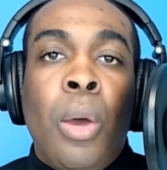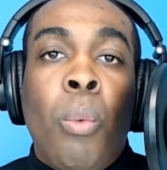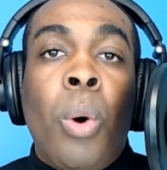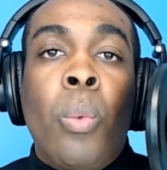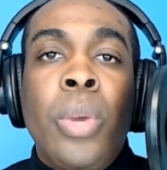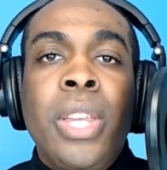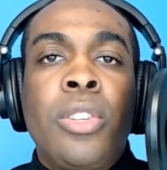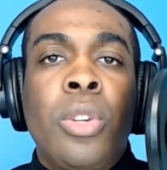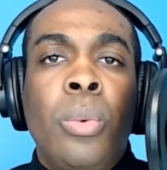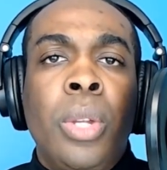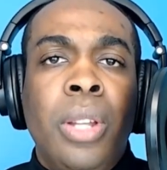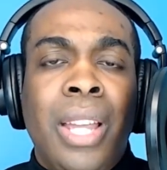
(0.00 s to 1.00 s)
What we
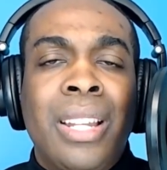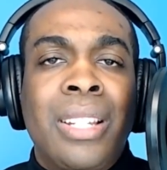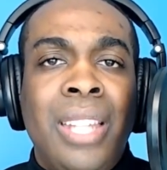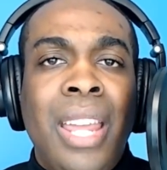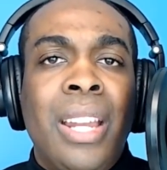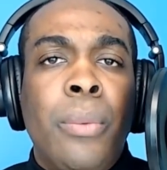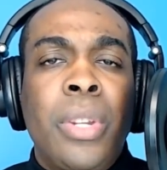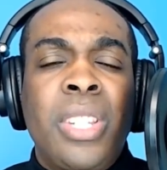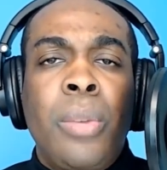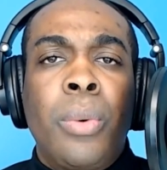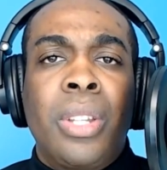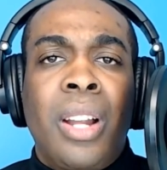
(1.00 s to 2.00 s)
do, we look at the data and we
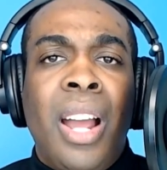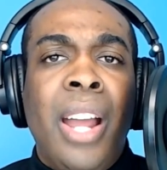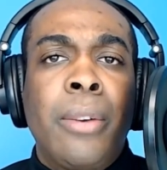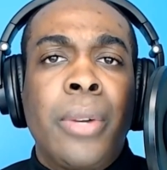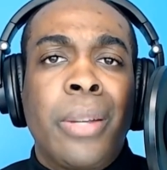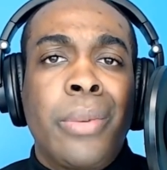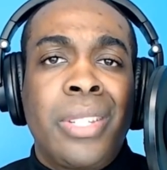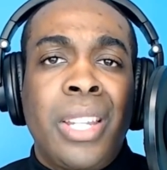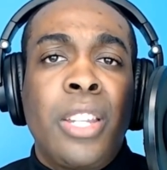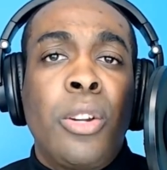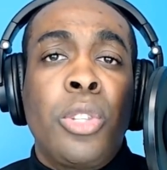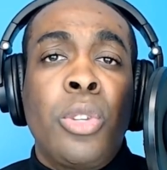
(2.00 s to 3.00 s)
see when they're hiring and we say,
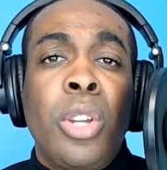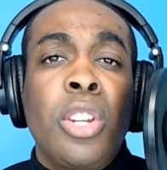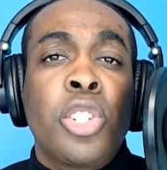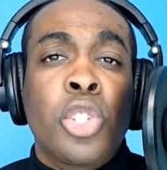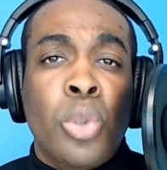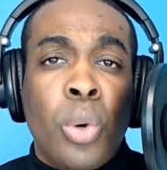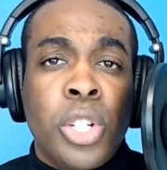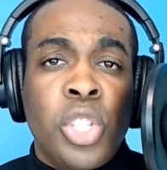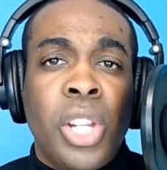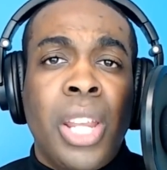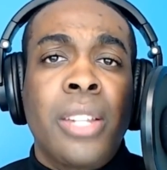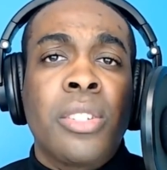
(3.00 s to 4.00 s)
you can
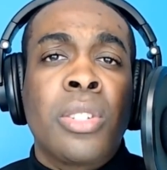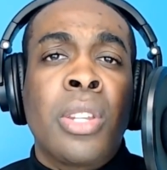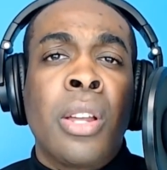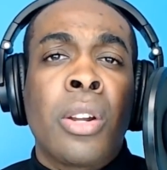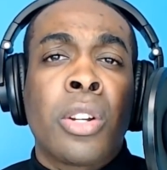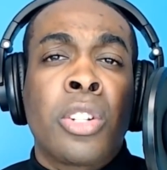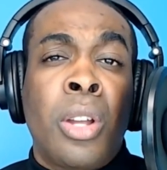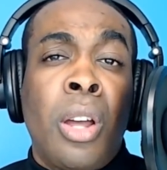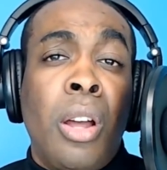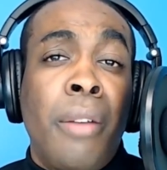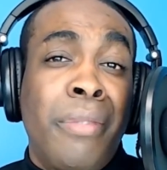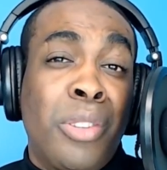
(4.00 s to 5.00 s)
shortchange or
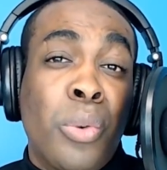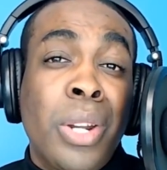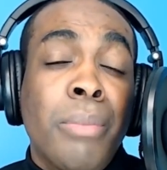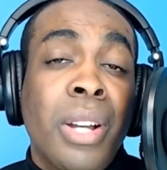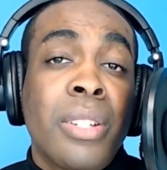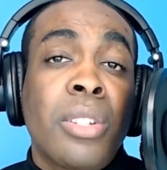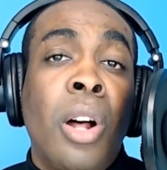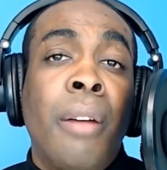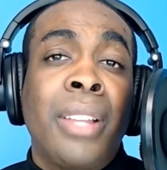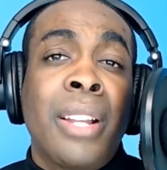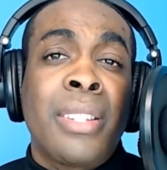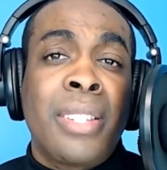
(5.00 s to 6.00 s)
cut off 3 months
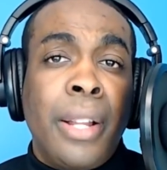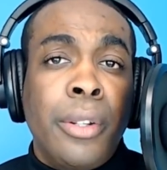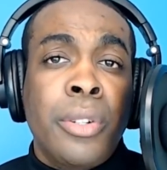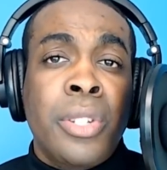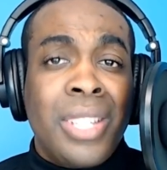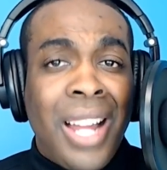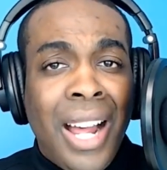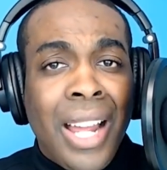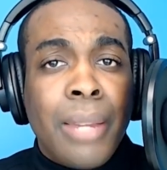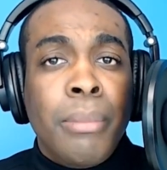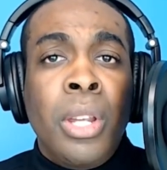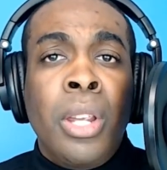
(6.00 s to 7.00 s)
off that seller's
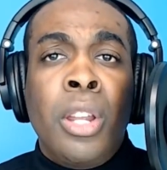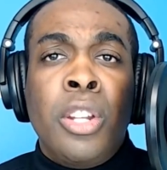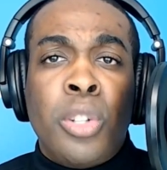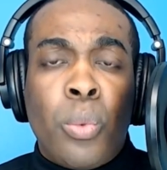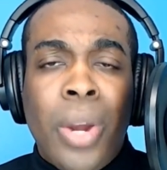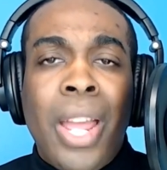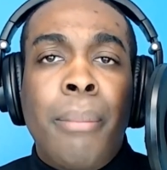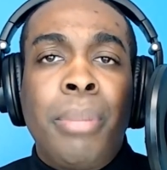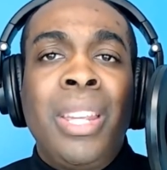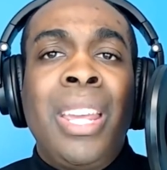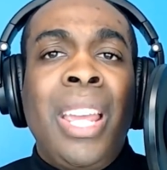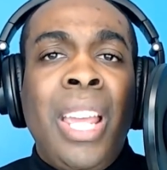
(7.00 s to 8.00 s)
time to ramp
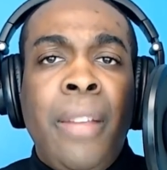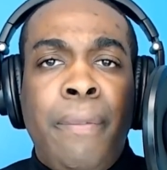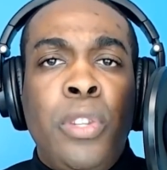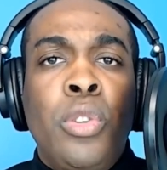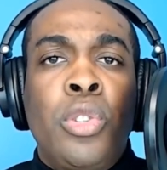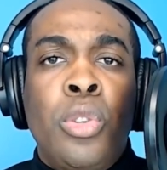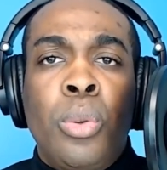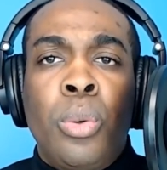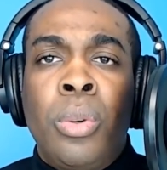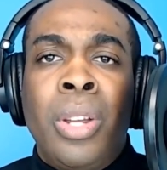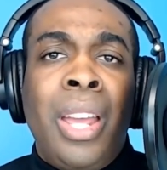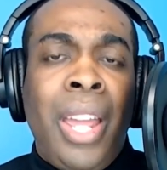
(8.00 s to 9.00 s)
if you
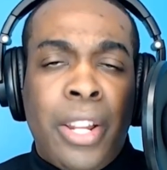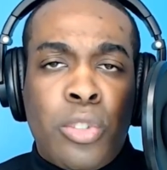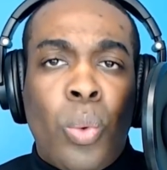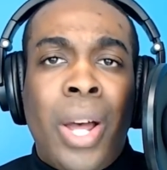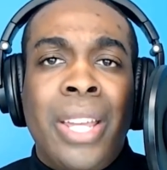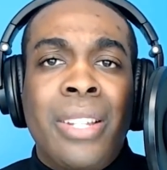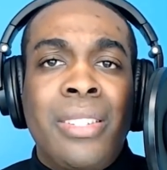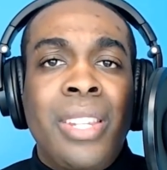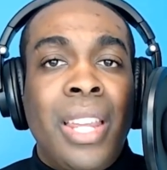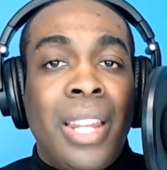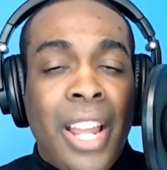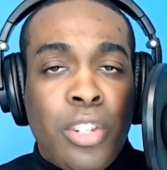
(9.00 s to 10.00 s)
do X, Y, and
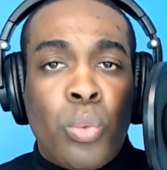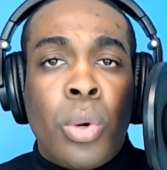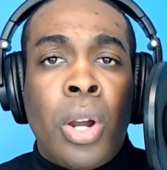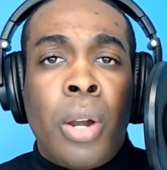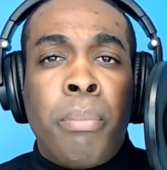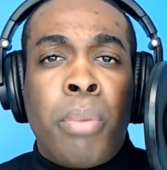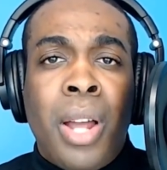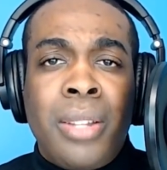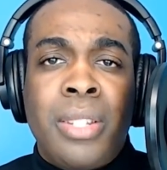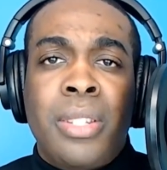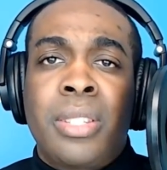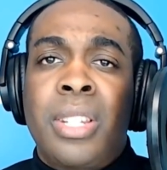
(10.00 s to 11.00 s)
Z. And that's where our
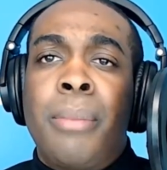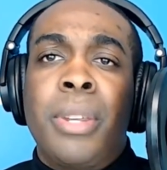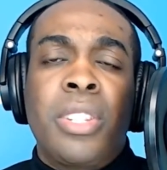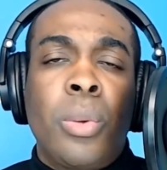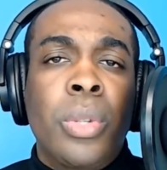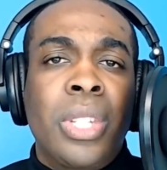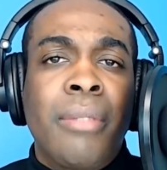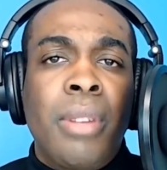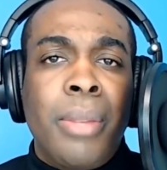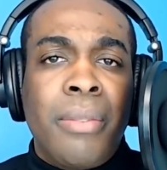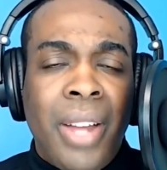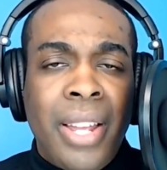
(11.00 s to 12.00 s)
processes come in. So we give
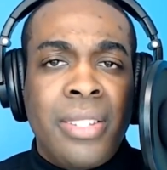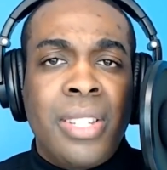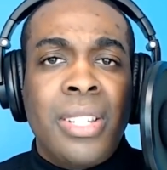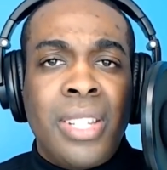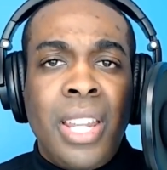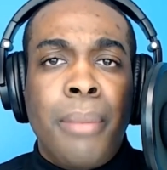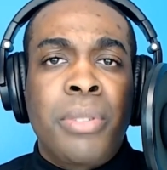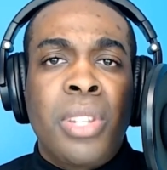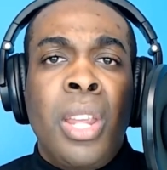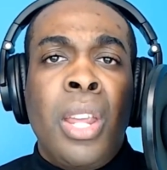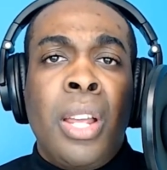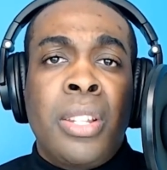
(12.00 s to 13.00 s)
them advice and tips,
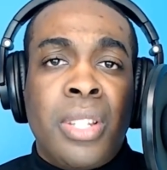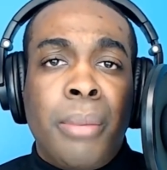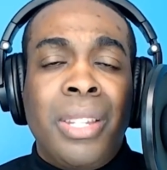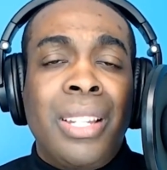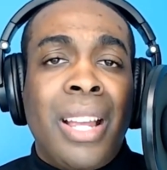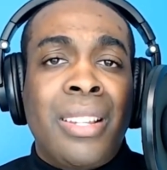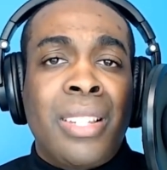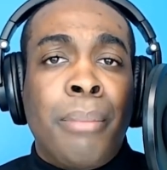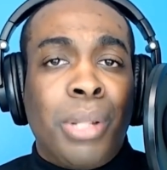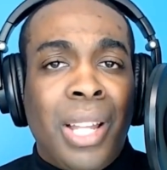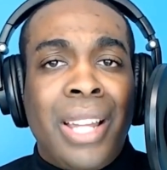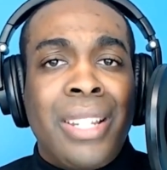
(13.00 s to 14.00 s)
something that's a
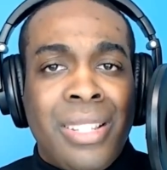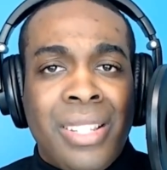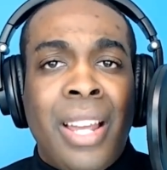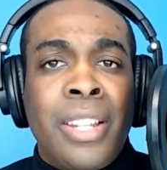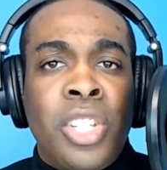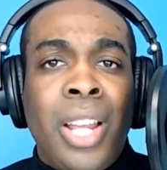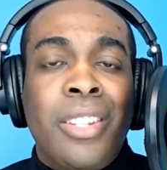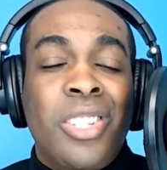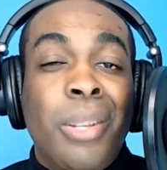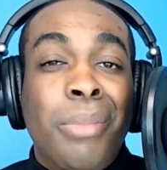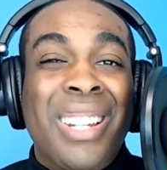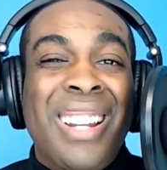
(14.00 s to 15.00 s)
blind side challenge,
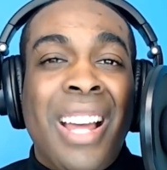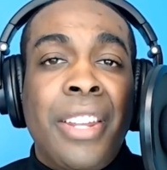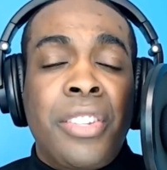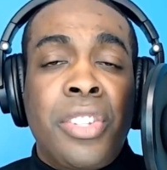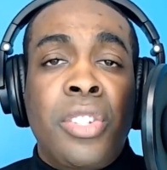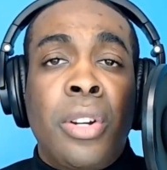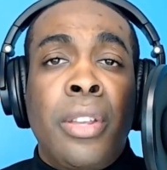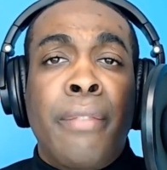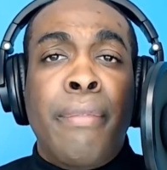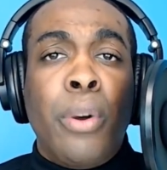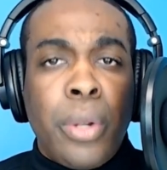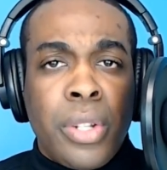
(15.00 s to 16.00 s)
something they're not necessarily
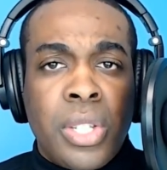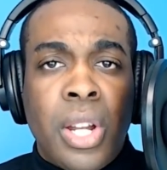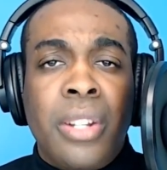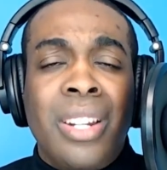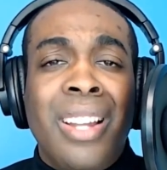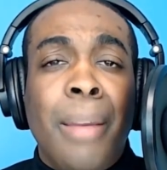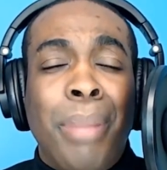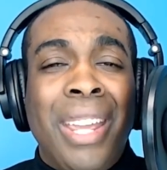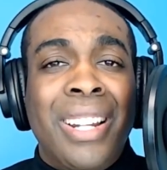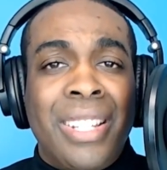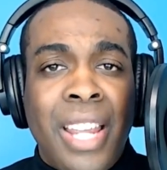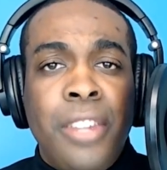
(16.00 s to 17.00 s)
focused on, they're not
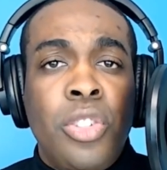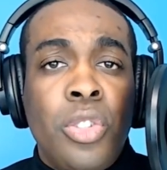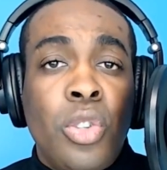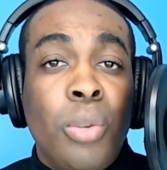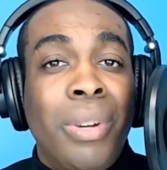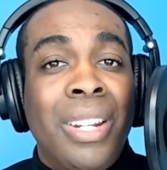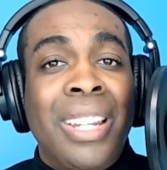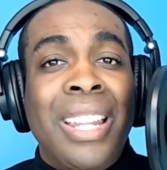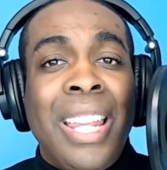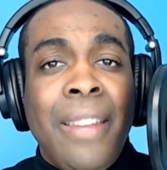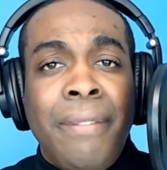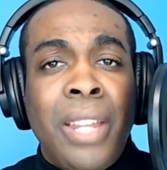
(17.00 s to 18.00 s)
paying attention to. But
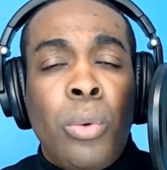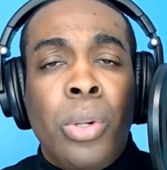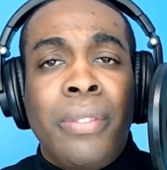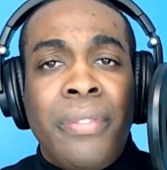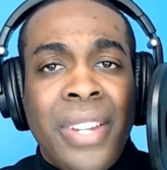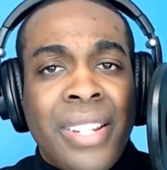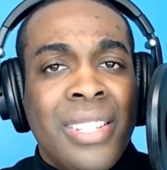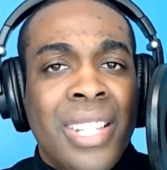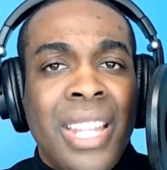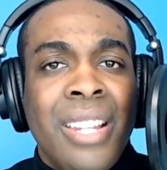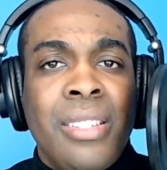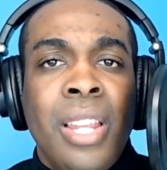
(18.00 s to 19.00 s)
if they were to fix
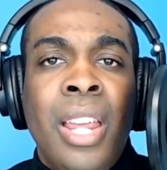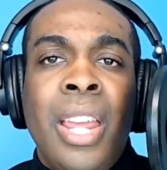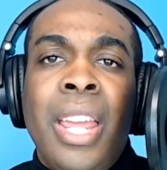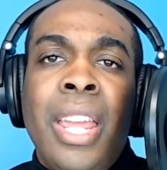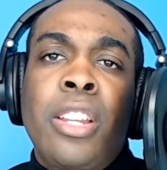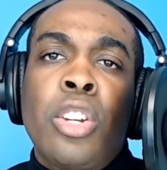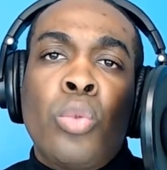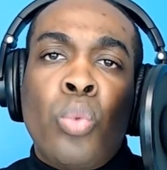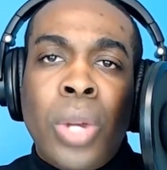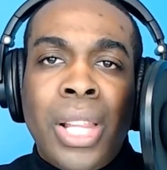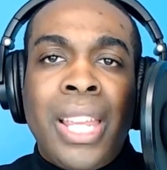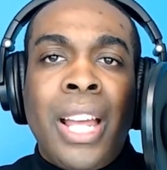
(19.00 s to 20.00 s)
this, it could
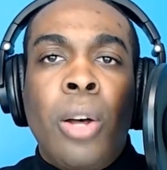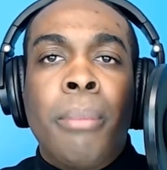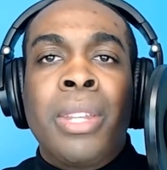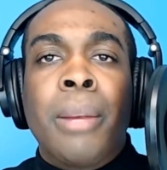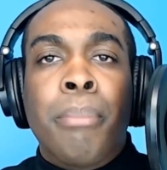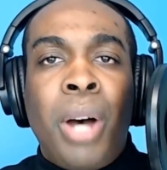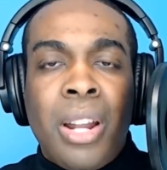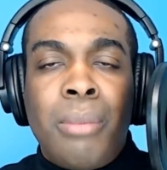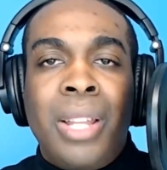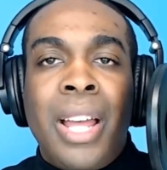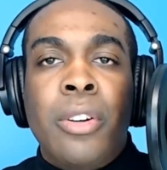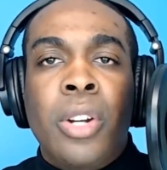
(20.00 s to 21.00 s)
really help their bottom
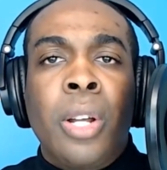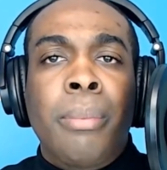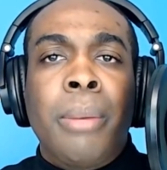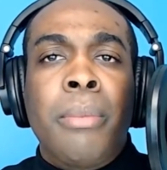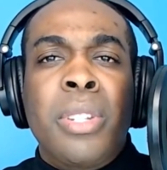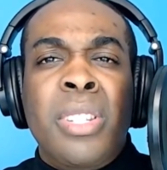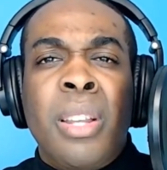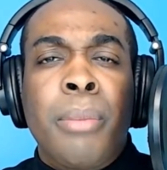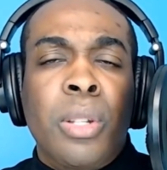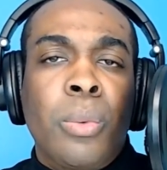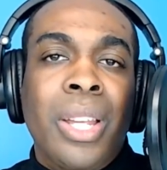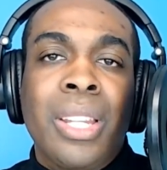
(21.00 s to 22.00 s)
line or help them in some
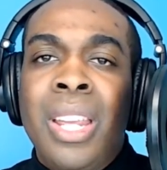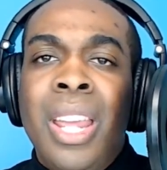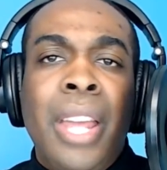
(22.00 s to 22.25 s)
other way.